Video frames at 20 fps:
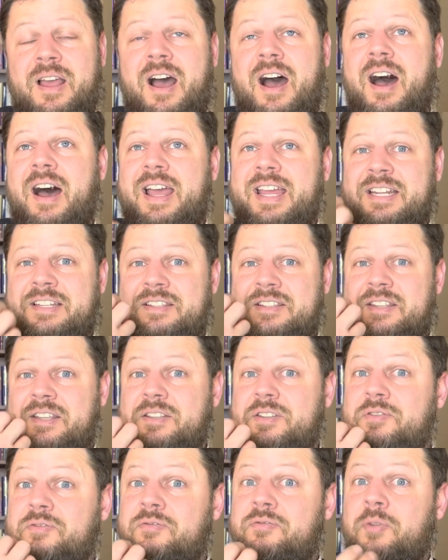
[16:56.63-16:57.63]
Uh, it's
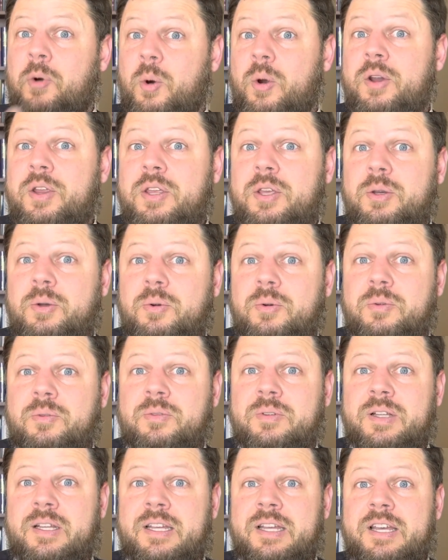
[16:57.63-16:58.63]
this for you.
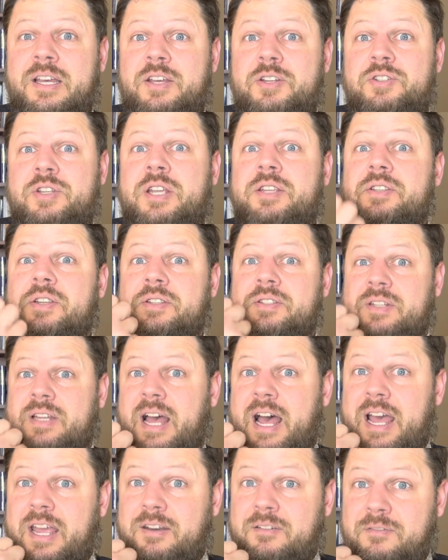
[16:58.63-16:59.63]
Jesus
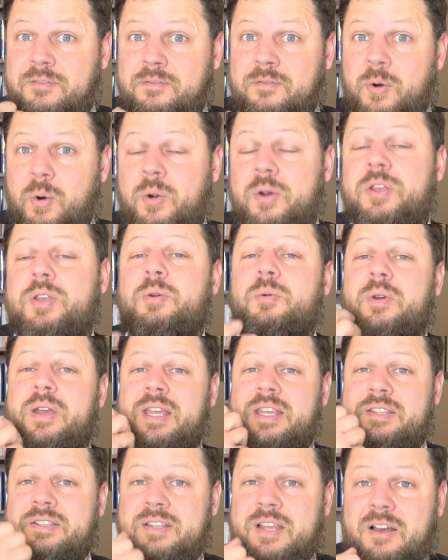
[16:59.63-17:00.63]
died for you.
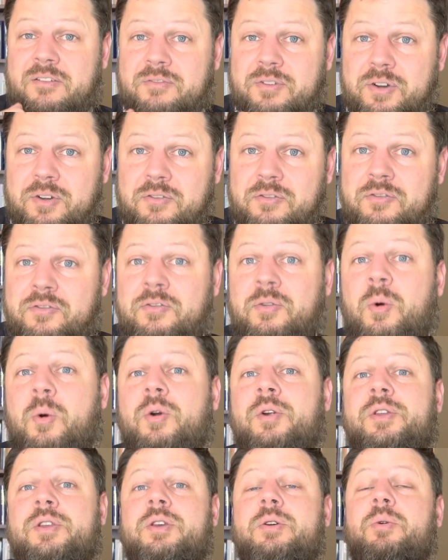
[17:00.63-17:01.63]
He suffered
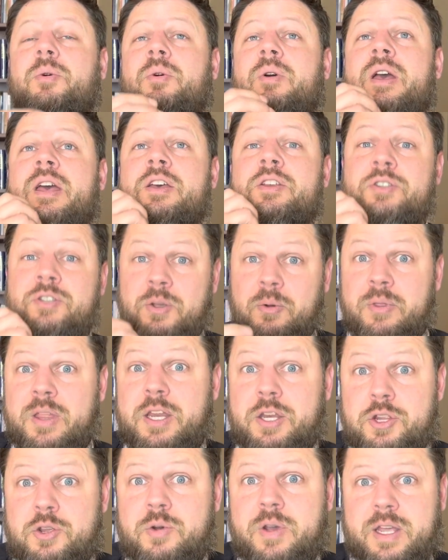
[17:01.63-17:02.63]
for you so that
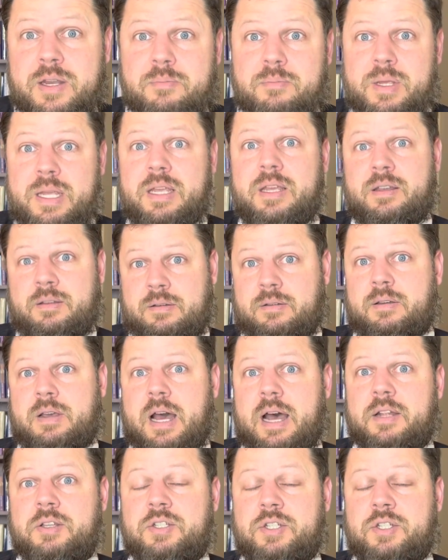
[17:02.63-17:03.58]
you can be God's